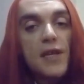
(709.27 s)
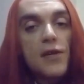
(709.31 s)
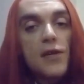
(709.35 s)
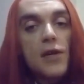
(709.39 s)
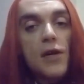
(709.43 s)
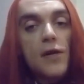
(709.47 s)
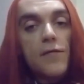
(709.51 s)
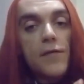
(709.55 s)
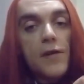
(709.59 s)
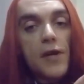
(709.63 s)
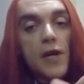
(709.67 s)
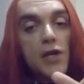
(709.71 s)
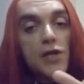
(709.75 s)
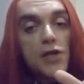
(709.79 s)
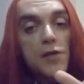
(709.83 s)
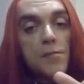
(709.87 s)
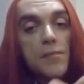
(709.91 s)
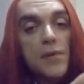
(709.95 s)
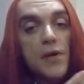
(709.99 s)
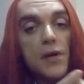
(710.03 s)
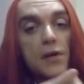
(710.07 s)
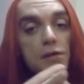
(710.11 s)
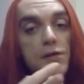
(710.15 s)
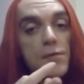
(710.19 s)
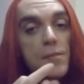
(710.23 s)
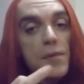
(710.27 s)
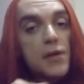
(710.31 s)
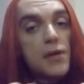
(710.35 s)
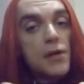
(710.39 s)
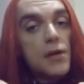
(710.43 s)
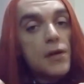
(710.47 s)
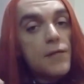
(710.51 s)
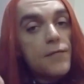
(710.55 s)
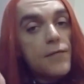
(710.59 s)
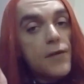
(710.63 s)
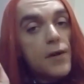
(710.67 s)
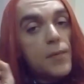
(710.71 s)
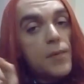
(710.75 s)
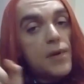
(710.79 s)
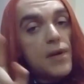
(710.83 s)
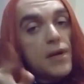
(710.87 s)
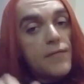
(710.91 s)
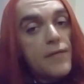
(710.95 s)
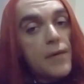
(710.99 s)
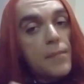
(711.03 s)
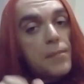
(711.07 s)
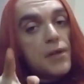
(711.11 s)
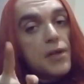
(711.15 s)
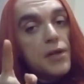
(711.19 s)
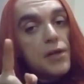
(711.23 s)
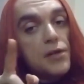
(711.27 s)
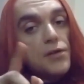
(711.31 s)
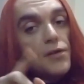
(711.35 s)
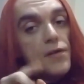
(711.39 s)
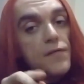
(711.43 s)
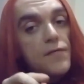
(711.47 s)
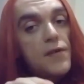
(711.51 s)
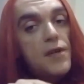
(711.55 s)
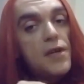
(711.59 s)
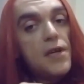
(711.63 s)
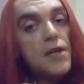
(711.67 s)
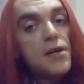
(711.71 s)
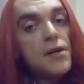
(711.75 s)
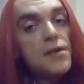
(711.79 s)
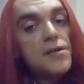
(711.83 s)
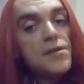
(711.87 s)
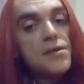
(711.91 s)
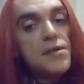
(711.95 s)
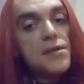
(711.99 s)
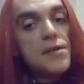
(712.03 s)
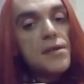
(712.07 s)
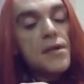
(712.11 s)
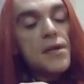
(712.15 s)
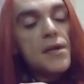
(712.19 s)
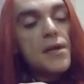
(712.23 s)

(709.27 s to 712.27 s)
that notification bell to be notified when I've uploaded new videos,